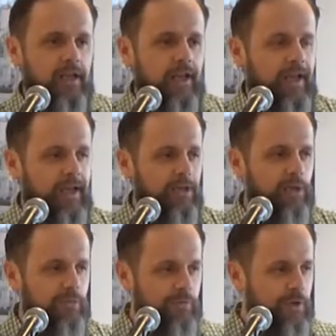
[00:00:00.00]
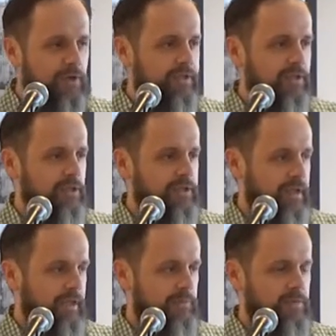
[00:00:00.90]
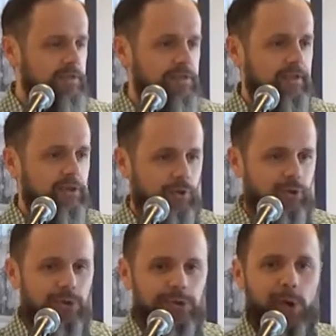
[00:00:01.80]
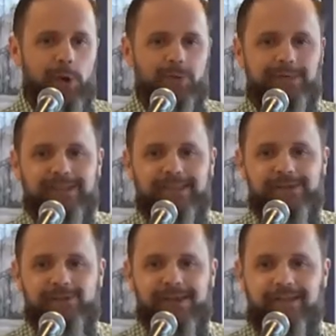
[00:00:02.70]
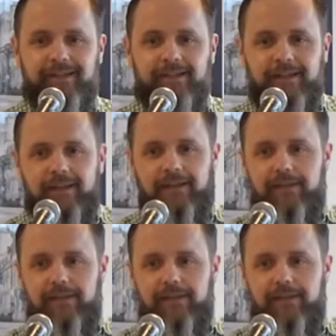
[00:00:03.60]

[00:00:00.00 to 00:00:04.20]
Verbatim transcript: uh, the good food, the good times, the good, good codes that's written.